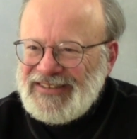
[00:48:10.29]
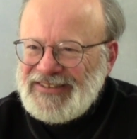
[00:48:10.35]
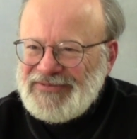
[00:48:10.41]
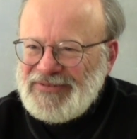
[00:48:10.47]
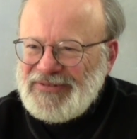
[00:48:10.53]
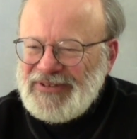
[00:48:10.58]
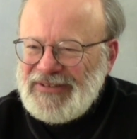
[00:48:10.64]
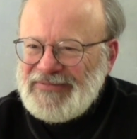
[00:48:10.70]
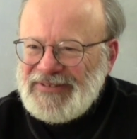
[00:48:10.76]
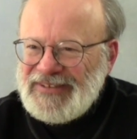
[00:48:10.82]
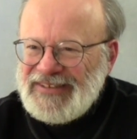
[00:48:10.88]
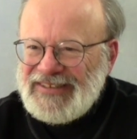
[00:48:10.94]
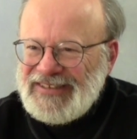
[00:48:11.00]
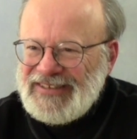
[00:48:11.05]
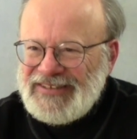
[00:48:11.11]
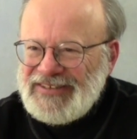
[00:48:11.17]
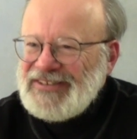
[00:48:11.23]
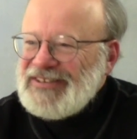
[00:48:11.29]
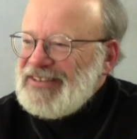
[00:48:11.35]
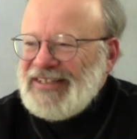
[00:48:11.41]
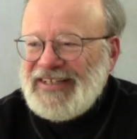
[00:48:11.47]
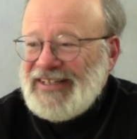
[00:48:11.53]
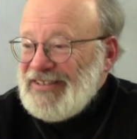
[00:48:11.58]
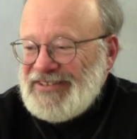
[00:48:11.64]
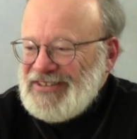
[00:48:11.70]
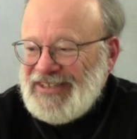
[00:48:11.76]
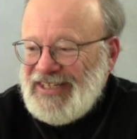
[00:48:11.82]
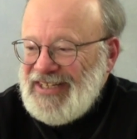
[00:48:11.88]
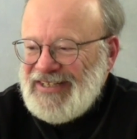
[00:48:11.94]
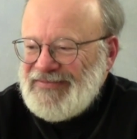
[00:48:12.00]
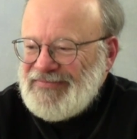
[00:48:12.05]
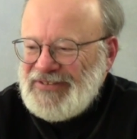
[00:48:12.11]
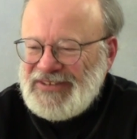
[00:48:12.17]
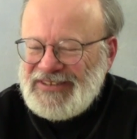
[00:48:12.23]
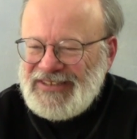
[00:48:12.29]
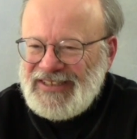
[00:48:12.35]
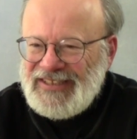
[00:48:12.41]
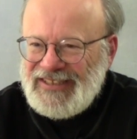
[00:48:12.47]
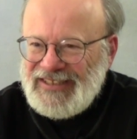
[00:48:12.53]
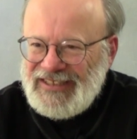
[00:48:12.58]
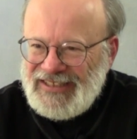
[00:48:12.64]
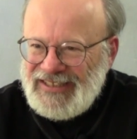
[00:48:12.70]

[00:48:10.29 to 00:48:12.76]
of treatment. I just can't miss it.